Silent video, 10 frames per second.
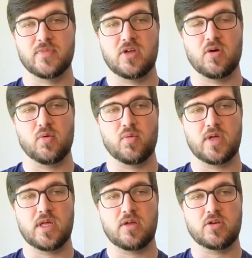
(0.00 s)

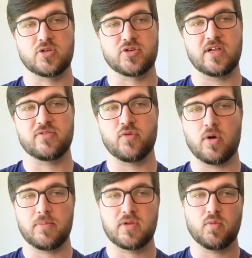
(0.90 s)
We
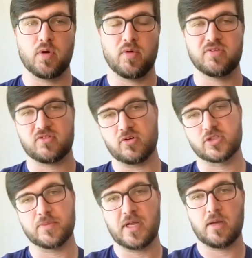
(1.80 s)
transformed what was a
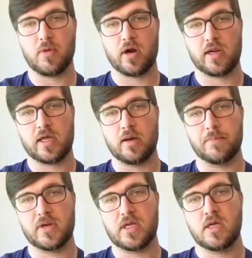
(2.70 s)
social media marketing
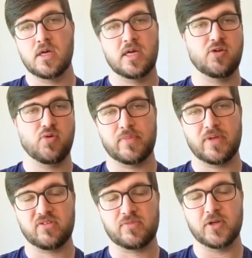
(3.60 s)
company into a
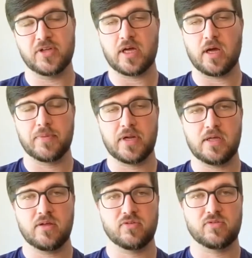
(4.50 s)
business building
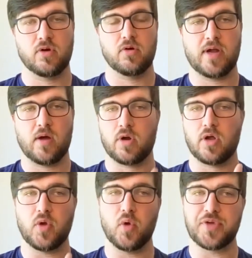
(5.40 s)
company. So now we're
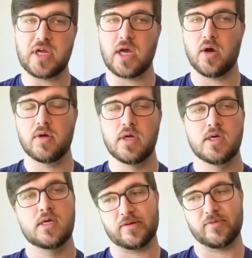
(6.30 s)
called OnlyCo.
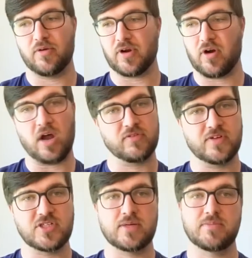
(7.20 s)
We owned a
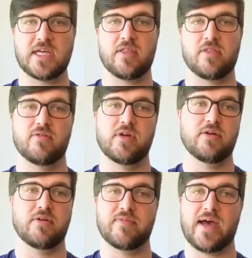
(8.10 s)
CrossFit gym together in
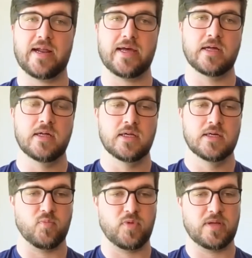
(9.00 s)
Reno, Nevada.
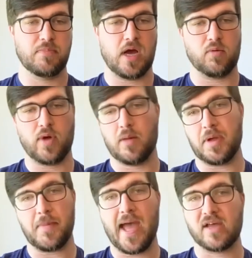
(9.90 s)
We bought
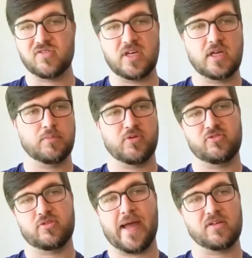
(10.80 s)
Wyoming Magazine and
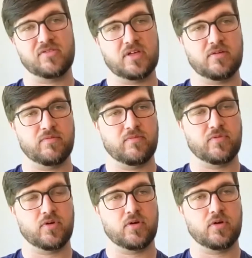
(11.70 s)
produced a magazine
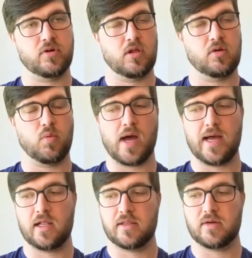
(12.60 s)
for a little
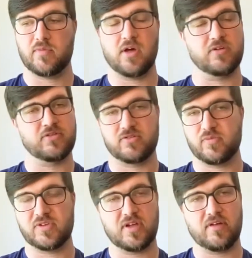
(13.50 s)
while. And then we
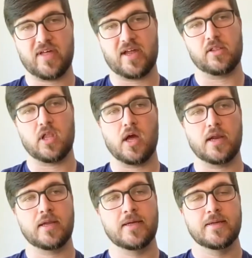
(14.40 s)
sell that
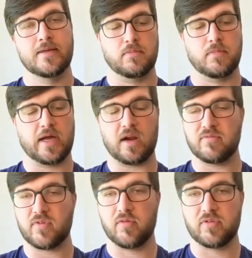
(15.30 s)
online. I got
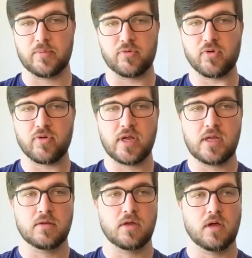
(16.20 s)
involved in the
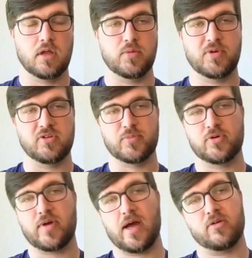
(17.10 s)
brewery, Luminous
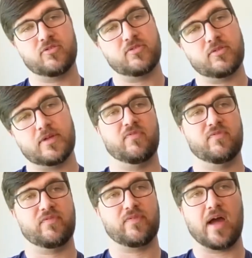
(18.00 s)
Brewhouse,
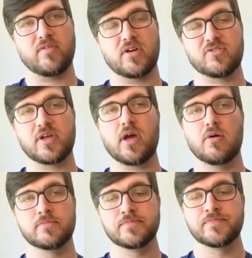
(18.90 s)
5 years
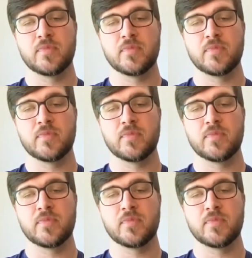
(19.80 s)
ago.